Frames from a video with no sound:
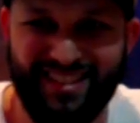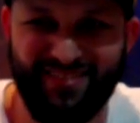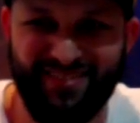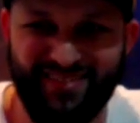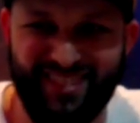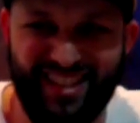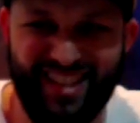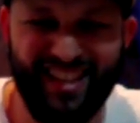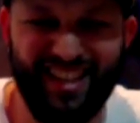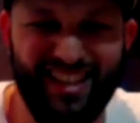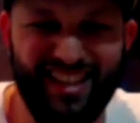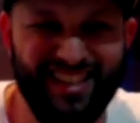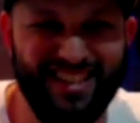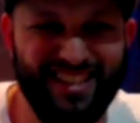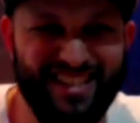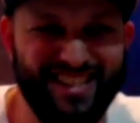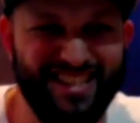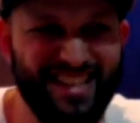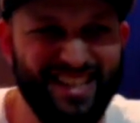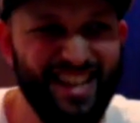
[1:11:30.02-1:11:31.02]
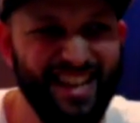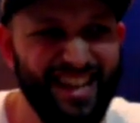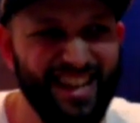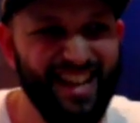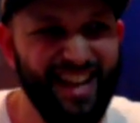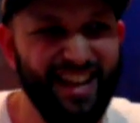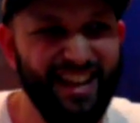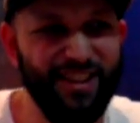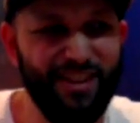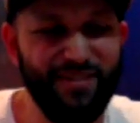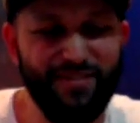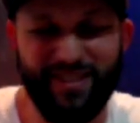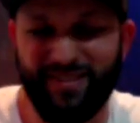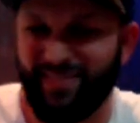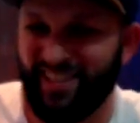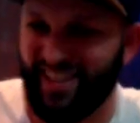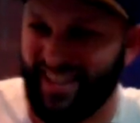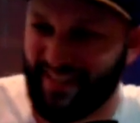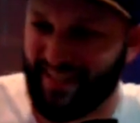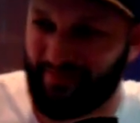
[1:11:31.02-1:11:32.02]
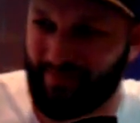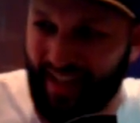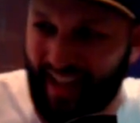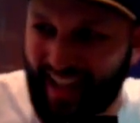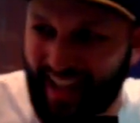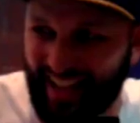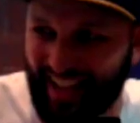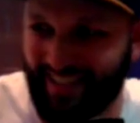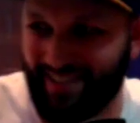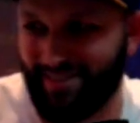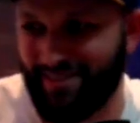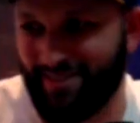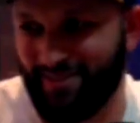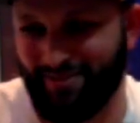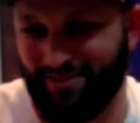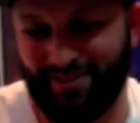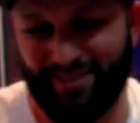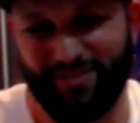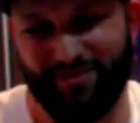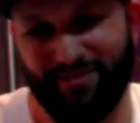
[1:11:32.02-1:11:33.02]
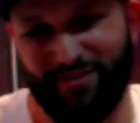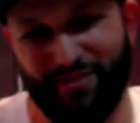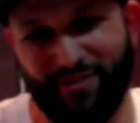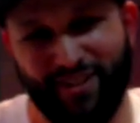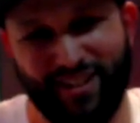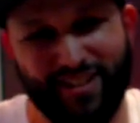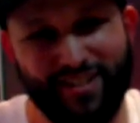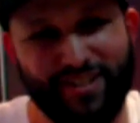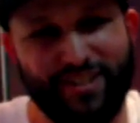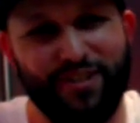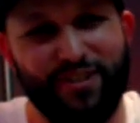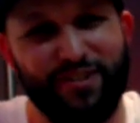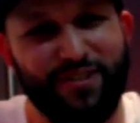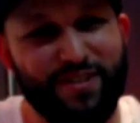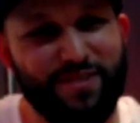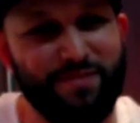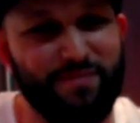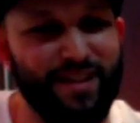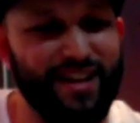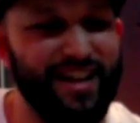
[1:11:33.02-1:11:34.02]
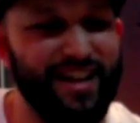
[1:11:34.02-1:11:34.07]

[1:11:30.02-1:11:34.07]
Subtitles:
No, I love it, and it's back. The running joke is